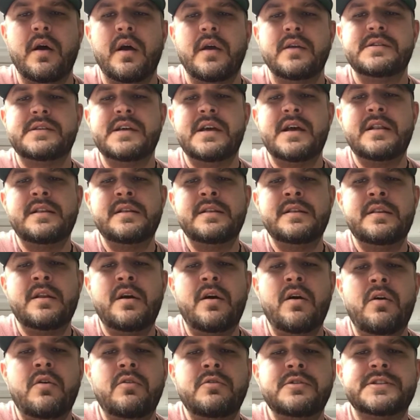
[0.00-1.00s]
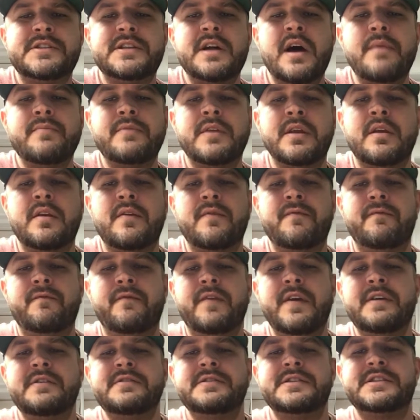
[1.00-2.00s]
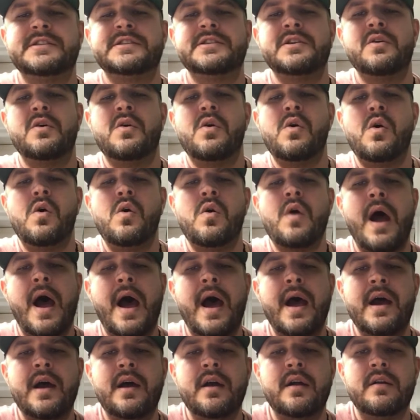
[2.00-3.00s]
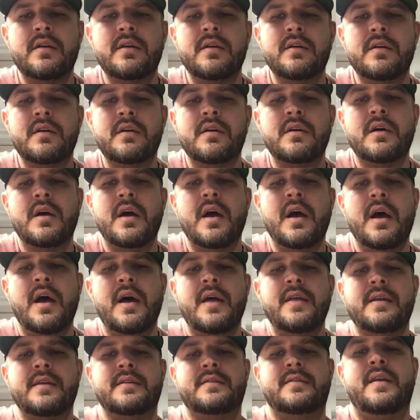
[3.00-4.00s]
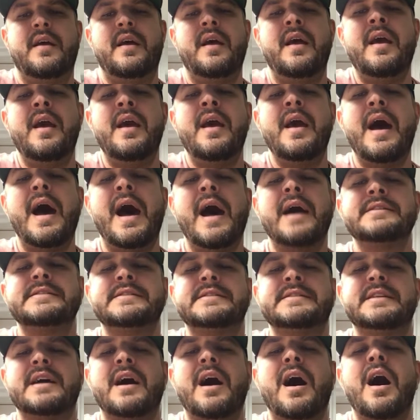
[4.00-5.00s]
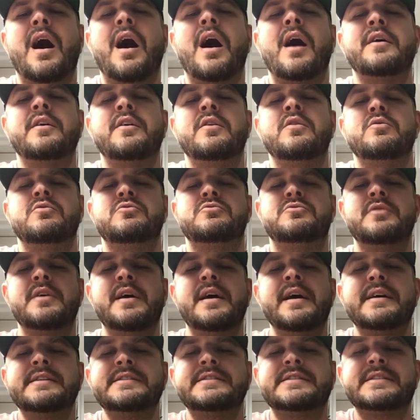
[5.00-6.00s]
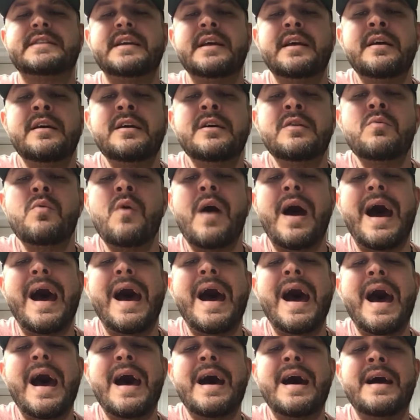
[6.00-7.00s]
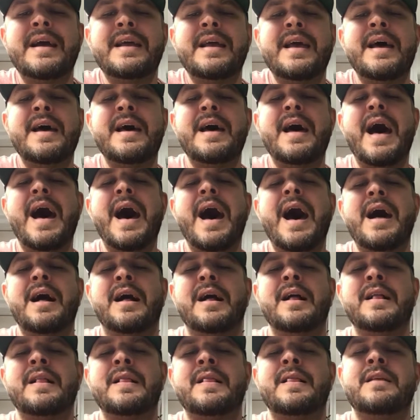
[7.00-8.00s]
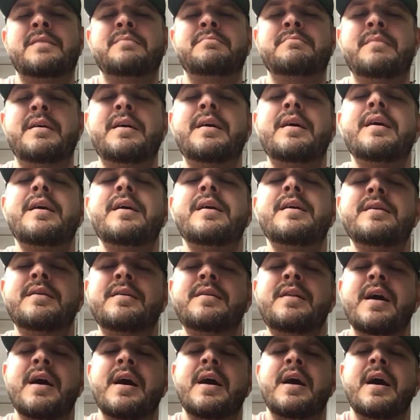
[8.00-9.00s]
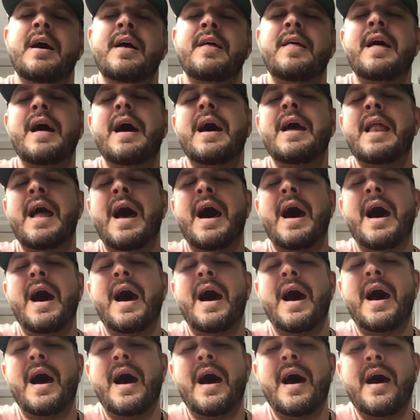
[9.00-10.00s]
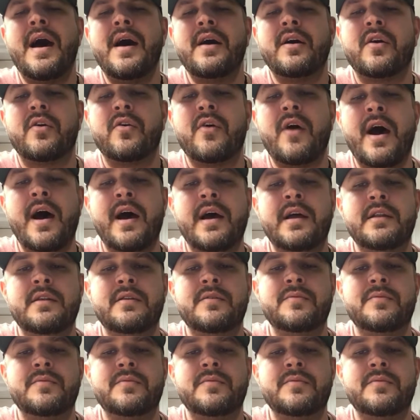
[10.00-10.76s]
Didn't know something could feel so right. The day I saw you dressed in white, yeah, I'll admit that I cried.